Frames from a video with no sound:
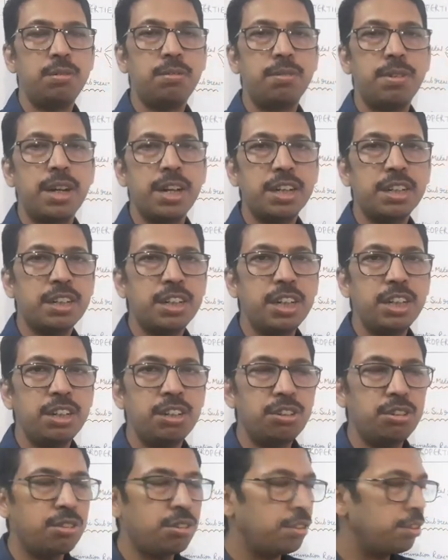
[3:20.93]

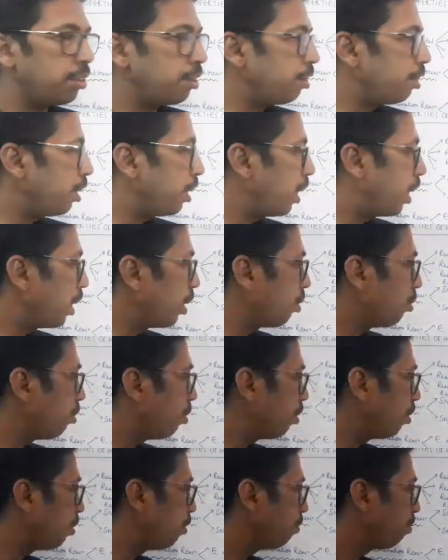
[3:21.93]
Franklin's
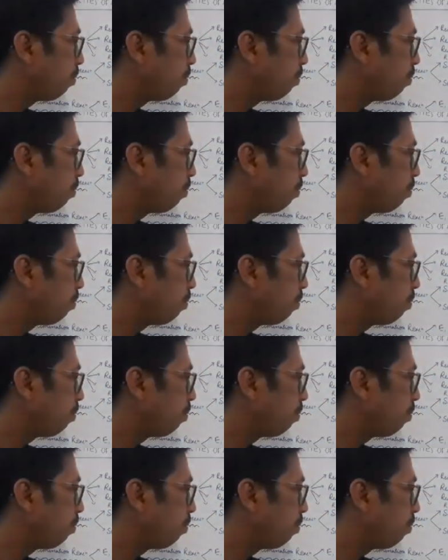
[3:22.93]
reaction.